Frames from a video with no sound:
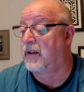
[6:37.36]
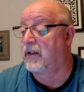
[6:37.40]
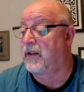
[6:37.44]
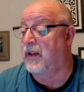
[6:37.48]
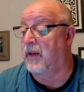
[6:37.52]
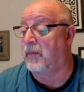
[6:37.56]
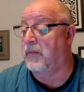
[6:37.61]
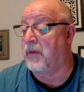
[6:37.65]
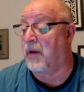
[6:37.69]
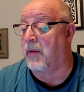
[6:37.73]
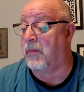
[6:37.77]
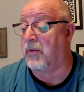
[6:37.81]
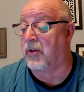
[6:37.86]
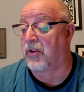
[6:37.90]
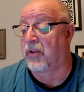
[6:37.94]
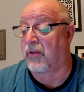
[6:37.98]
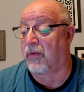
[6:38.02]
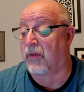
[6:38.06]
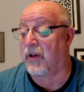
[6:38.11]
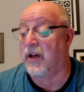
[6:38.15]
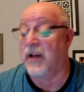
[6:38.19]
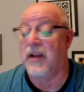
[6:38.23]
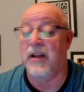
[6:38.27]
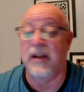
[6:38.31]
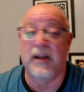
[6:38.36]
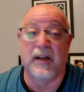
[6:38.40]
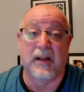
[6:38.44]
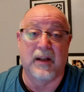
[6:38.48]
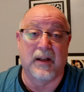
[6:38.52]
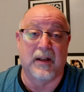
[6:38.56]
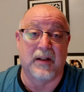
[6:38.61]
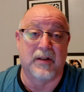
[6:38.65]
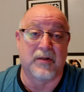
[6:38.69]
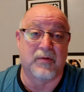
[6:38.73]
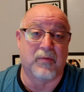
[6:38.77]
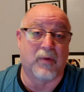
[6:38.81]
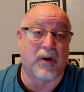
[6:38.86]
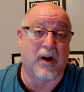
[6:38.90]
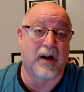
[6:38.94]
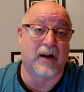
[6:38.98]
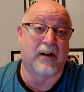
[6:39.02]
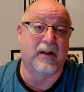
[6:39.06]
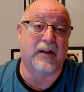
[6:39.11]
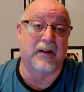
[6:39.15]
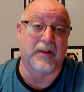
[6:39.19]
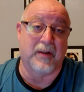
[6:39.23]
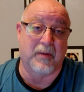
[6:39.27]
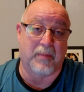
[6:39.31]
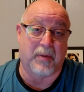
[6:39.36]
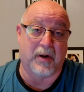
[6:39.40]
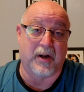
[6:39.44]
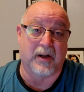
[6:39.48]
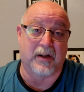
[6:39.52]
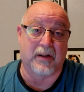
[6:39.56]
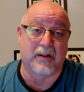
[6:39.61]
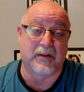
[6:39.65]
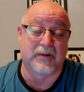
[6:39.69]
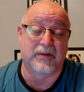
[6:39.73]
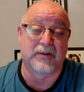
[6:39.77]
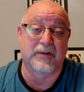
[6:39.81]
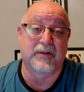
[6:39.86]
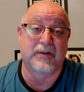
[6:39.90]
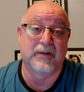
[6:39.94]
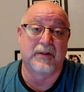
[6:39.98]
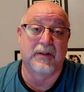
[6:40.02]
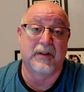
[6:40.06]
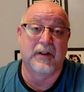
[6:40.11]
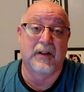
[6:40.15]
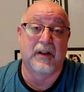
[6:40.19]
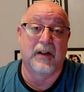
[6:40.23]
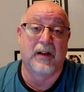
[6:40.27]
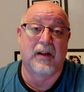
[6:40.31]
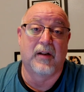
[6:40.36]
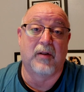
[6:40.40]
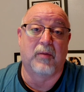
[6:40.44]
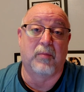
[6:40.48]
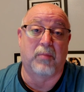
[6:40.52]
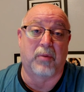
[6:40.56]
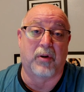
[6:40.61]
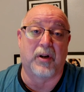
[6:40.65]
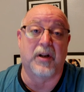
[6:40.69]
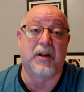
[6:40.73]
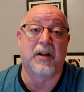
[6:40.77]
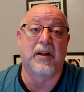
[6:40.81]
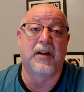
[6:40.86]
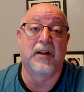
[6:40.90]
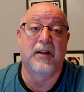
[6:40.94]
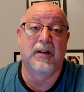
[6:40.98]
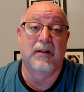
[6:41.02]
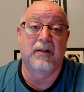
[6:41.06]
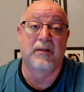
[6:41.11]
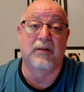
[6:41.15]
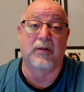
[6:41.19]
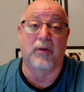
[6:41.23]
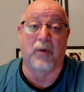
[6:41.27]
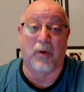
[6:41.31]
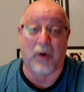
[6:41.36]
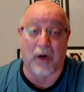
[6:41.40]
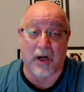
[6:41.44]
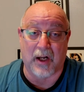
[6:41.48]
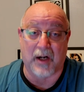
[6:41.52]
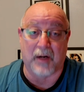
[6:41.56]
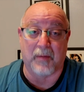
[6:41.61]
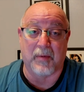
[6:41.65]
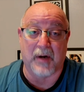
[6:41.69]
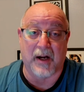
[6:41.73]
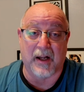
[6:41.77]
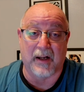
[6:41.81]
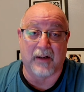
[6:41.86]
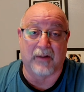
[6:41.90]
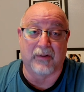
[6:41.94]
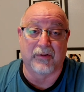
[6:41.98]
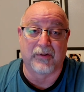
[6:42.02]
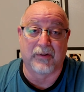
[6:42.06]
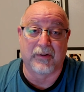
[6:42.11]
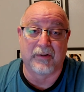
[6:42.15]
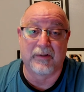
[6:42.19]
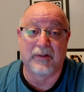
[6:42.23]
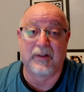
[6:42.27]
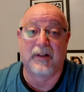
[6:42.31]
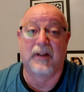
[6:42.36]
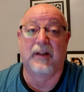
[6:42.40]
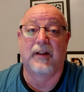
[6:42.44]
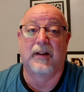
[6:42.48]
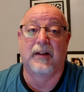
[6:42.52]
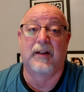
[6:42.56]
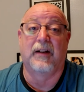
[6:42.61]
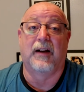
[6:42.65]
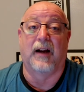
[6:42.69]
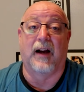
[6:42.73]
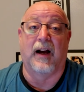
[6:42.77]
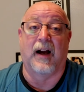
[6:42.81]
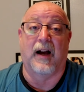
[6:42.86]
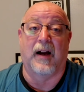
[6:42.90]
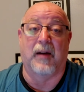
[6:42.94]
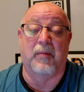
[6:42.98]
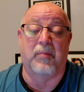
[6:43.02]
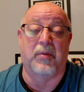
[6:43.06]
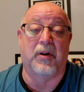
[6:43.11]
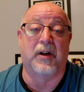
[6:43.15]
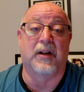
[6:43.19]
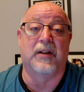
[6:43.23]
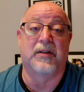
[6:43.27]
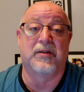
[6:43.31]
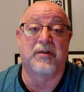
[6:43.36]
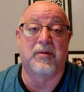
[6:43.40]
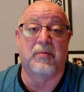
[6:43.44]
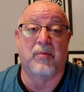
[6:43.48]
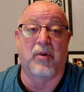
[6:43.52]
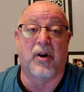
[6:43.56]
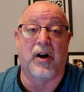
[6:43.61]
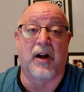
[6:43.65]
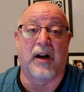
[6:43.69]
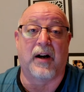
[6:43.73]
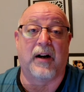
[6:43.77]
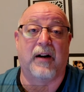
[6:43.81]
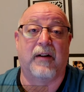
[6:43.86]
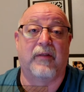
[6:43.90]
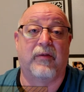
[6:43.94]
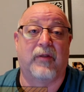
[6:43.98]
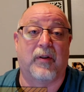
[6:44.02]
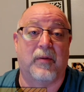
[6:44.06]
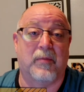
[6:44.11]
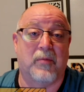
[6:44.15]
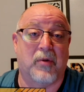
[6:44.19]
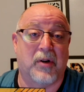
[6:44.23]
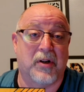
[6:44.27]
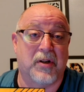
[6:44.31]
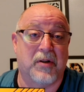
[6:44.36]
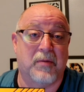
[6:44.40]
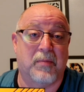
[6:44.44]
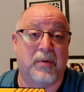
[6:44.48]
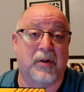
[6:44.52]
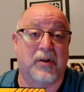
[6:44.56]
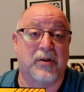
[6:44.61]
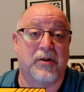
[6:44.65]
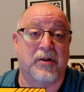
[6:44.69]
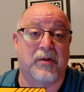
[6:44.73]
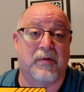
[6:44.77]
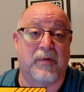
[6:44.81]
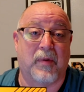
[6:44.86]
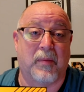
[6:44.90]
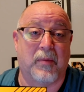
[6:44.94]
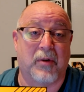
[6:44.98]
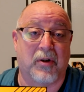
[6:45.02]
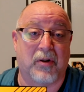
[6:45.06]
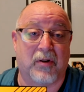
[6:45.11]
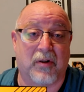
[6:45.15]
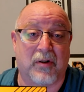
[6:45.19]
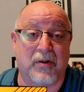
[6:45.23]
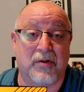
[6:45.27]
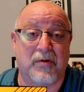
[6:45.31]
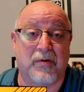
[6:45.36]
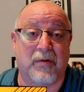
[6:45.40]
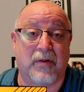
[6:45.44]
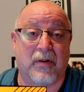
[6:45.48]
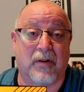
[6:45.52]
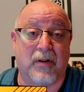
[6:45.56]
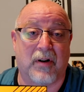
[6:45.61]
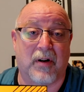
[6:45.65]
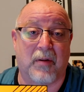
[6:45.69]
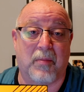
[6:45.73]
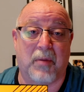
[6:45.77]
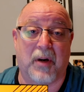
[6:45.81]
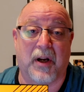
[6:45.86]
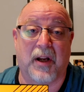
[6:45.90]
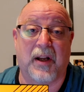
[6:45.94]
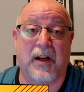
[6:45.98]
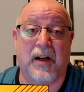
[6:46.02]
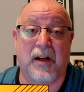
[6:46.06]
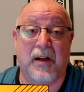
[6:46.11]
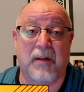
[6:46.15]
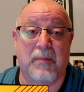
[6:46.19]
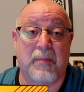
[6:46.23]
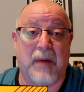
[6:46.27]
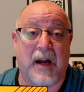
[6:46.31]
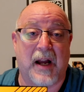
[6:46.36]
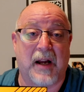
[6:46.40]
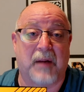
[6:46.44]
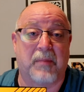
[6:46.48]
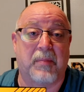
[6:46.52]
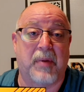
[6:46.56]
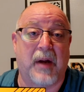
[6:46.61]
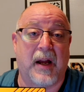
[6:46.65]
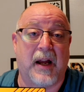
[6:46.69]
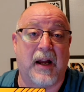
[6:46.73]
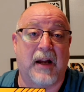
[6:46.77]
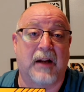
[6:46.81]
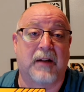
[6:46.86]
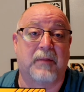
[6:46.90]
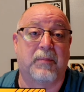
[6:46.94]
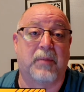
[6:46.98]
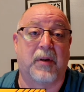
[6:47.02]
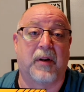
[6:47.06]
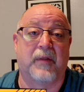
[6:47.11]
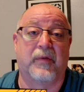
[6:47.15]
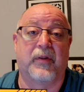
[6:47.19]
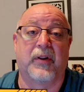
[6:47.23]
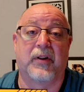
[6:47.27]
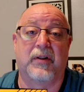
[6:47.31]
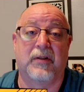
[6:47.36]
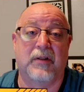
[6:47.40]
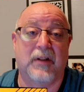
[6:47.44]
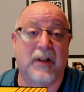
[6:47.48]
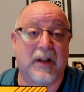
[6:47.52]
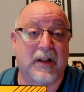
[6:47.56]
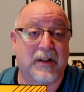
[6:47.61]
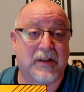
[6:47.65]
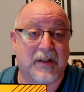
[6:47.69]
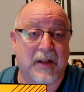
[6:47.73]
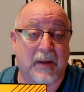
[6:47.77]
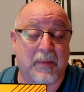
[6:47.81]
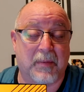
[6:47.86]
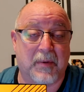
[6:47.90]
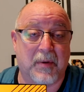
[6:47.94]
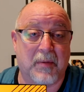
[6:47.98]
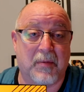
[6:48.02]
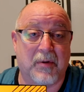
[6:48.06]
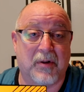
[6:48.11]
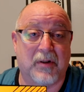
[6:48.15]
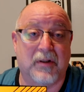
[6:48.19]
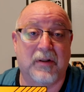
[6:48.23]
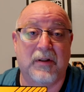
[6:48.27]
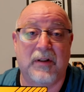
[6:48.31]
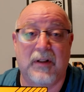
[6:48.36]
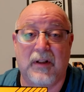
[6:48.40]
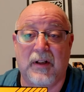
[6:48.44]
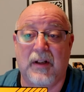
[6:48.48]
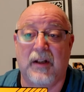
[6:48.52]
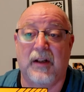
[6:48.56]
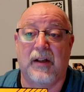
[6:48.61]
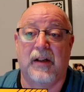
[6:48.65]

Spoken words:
tip number 3 is water in the parks. Bring your water bottles. Bring some water from what you purchased from your grocery order. Bring it in a backpack. Perfectly acceptable.